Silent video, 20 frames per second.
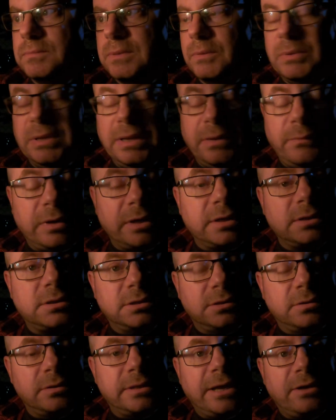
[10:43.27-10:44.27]
oh, well, I wanted
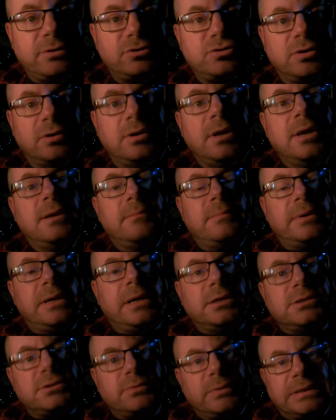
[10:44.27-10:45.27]
to do the outro, but I
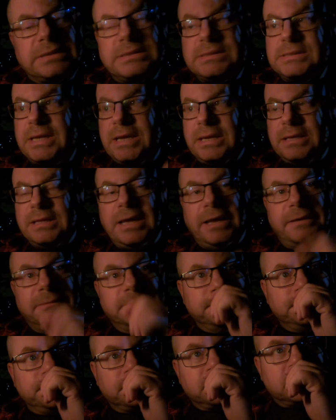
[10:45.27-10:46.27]
also want to say that
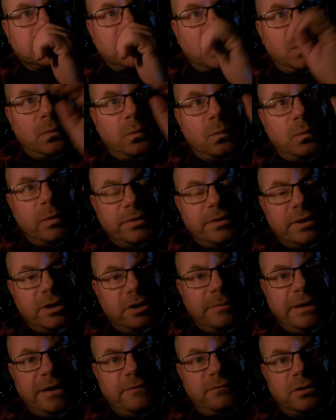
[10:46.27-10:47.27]
one thing
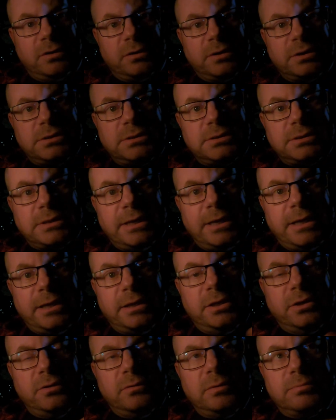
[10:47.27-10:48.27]
you may have noticed,
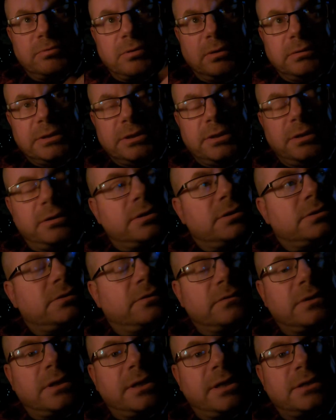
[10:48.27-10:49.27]
and you will probably notice
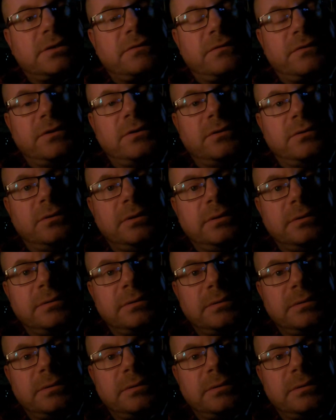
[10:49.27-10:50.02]
over the next few